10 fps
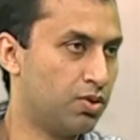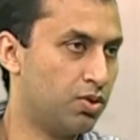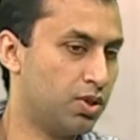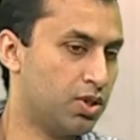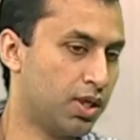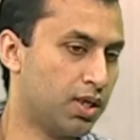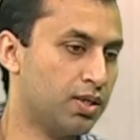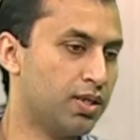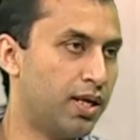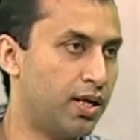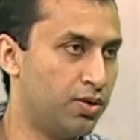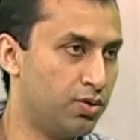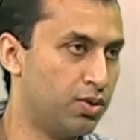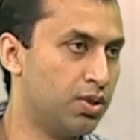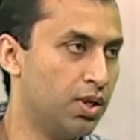So the chickens that
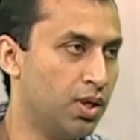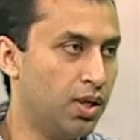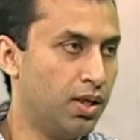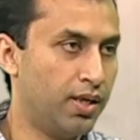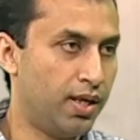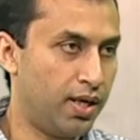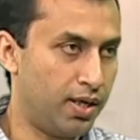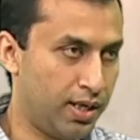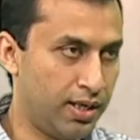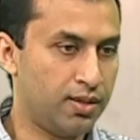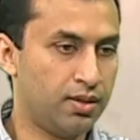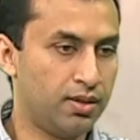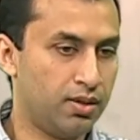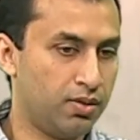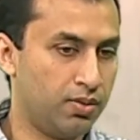are
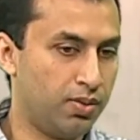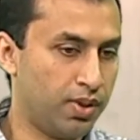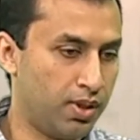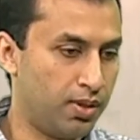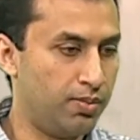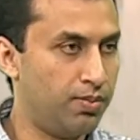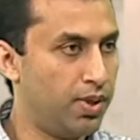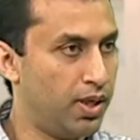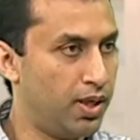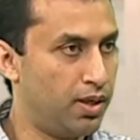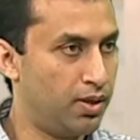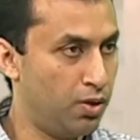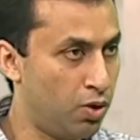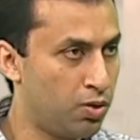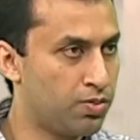eaten, in
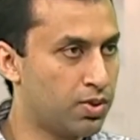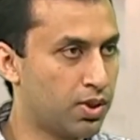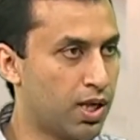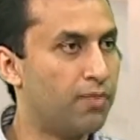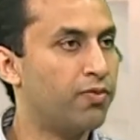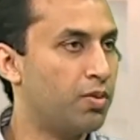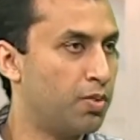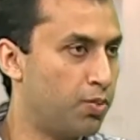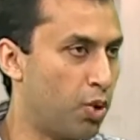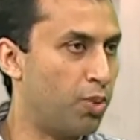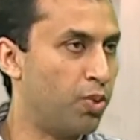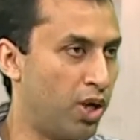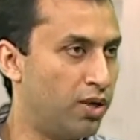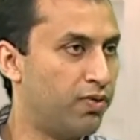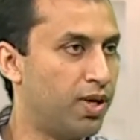homes come from a
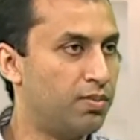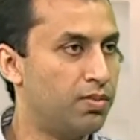broiler farm.